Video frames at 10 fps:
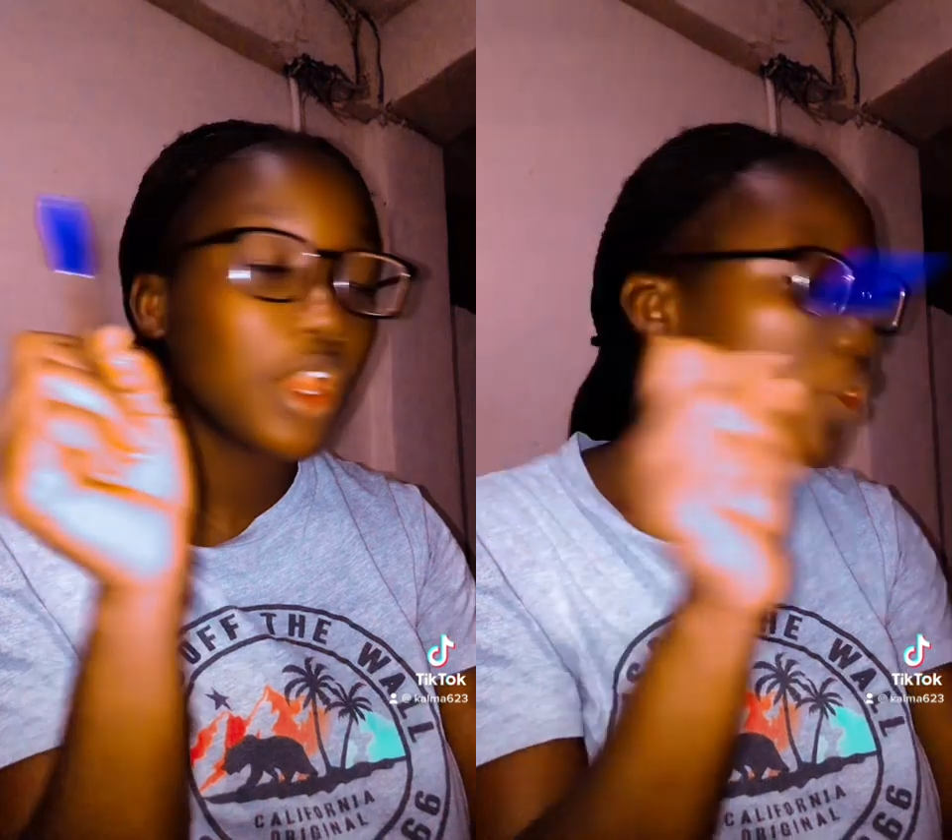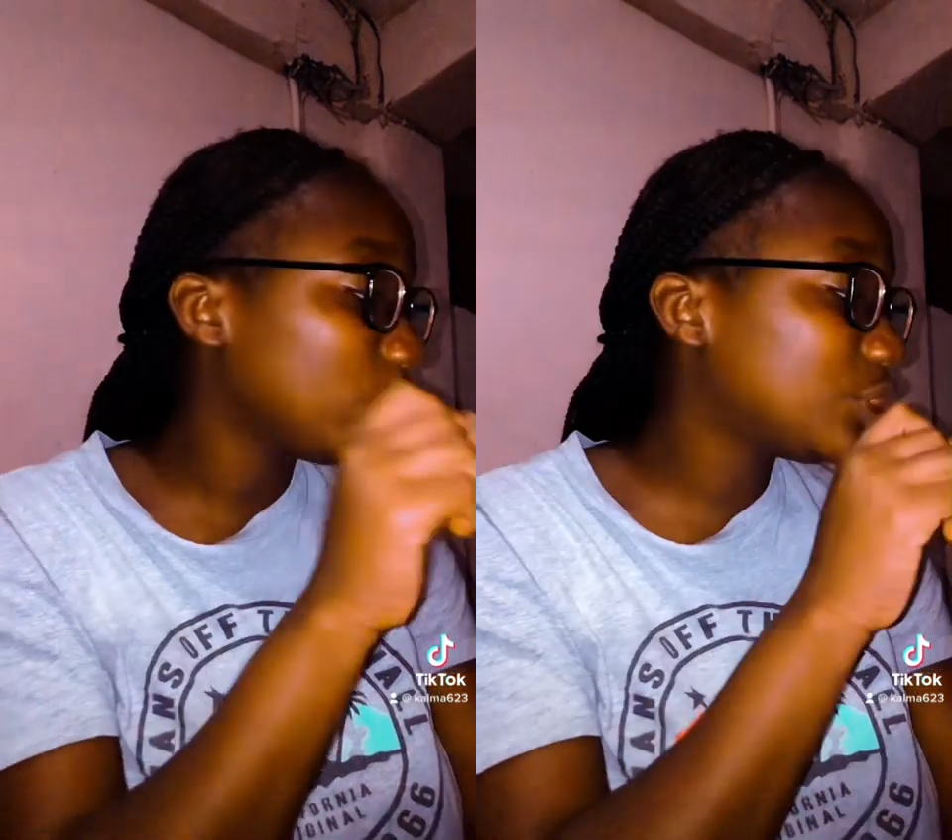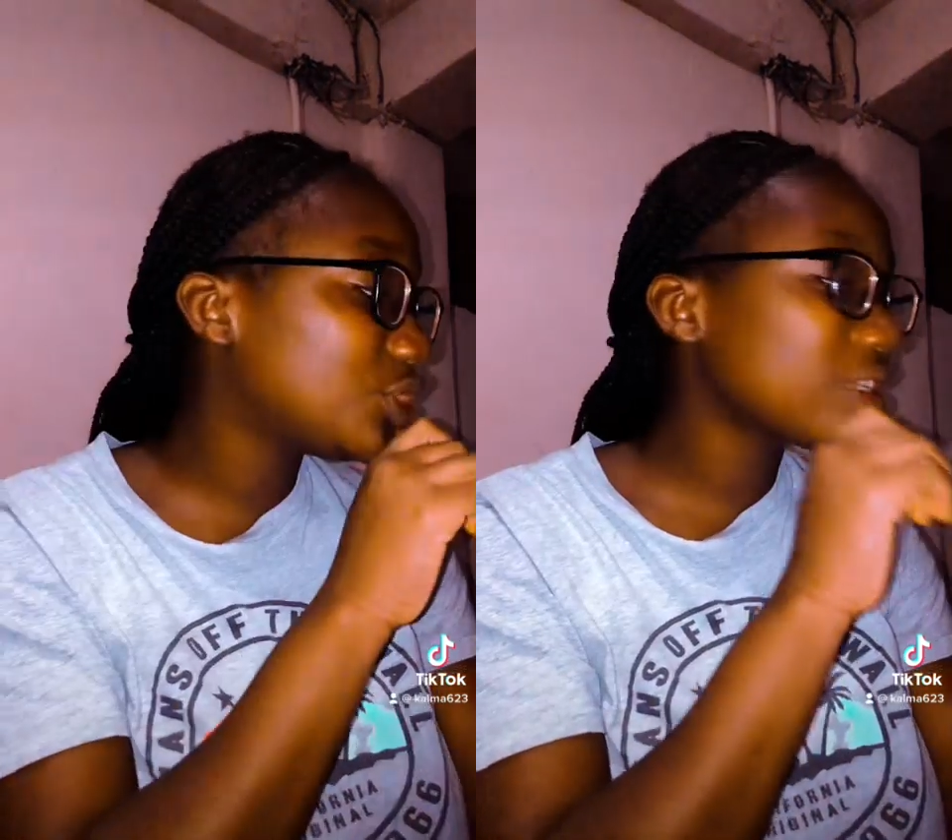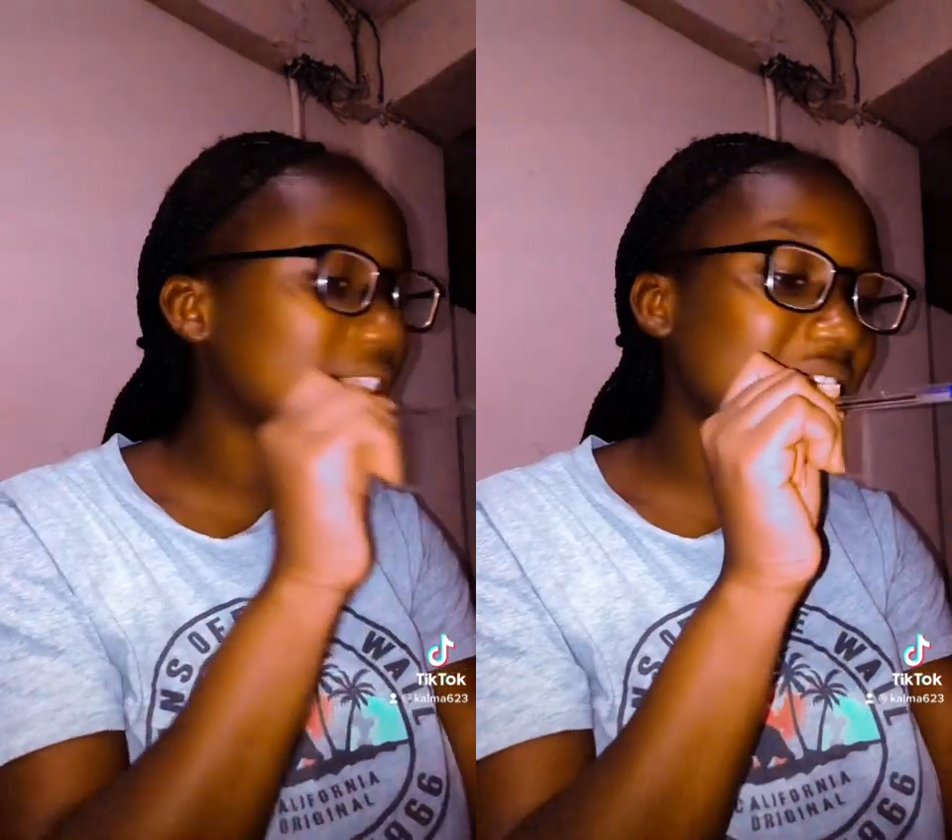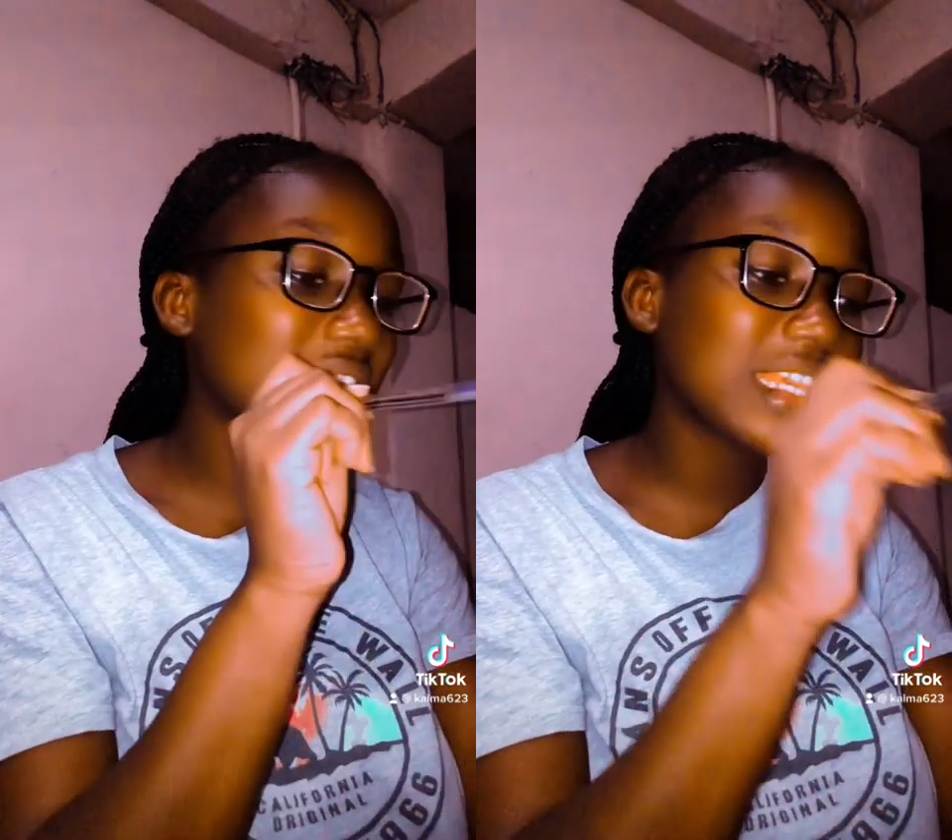with just
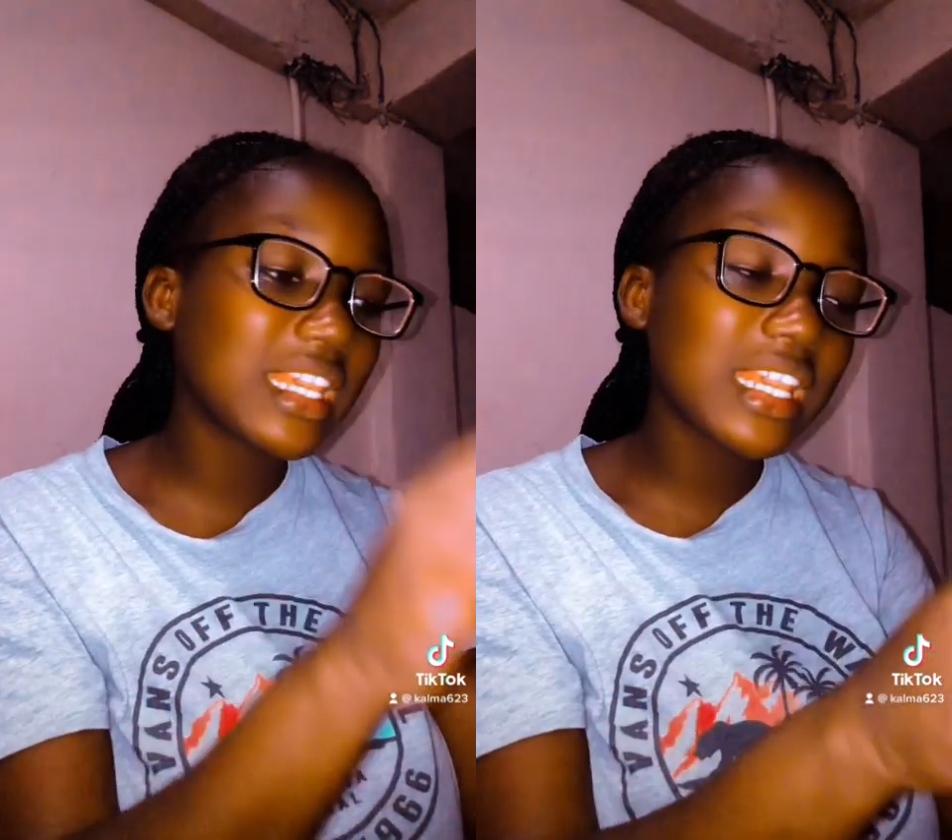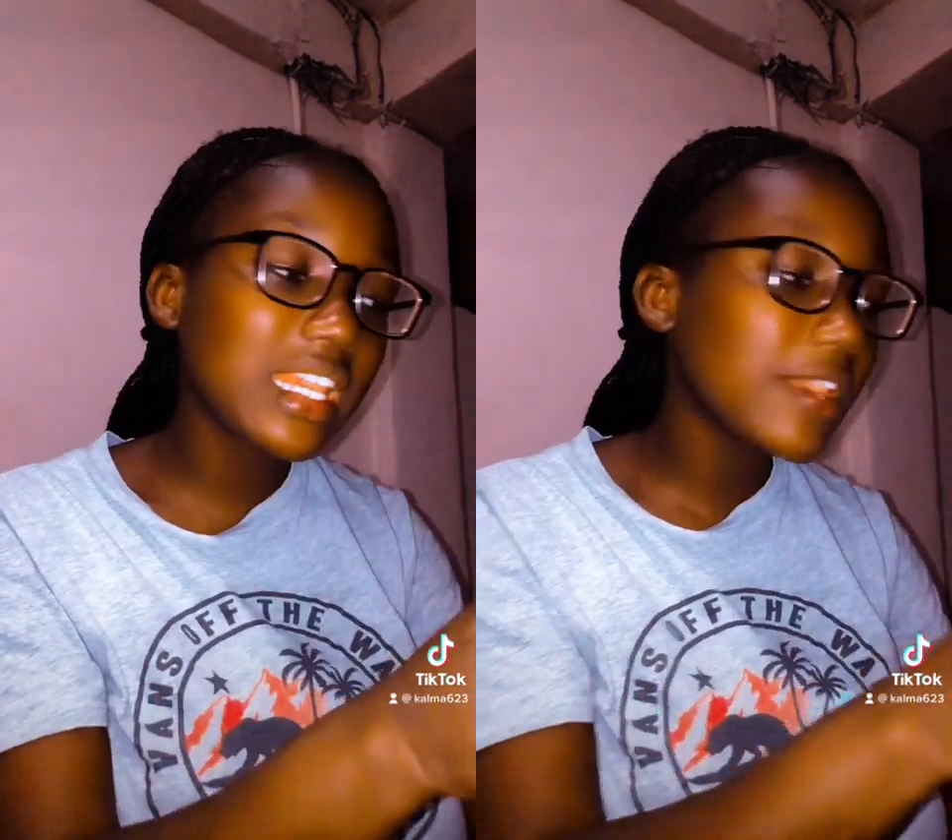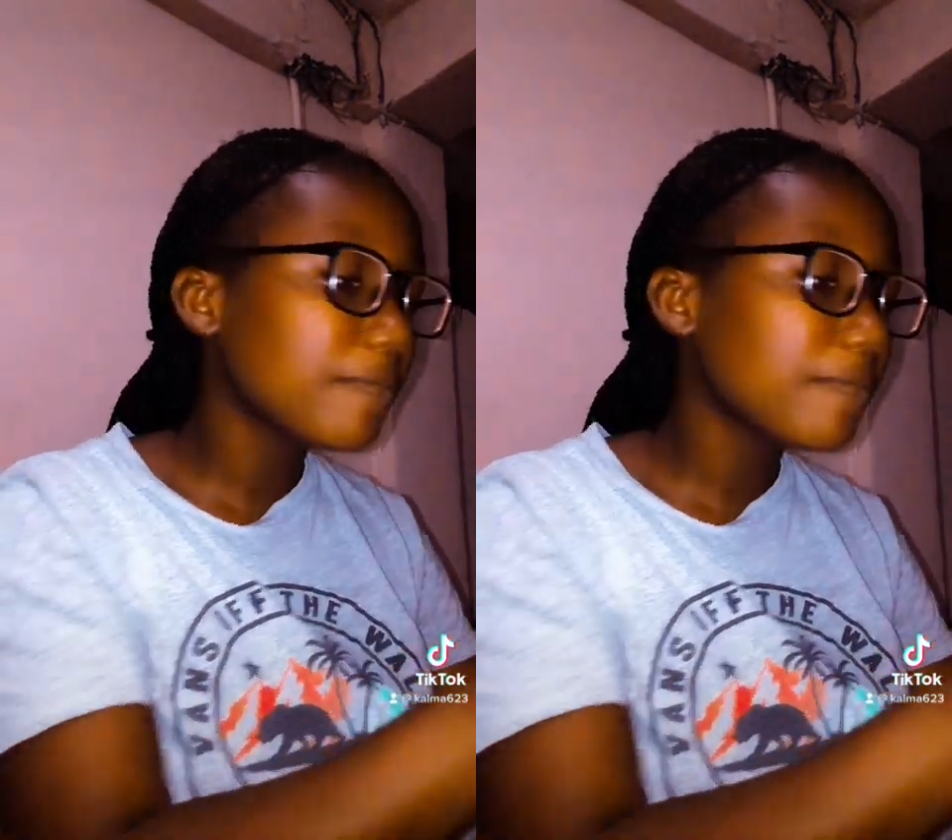the key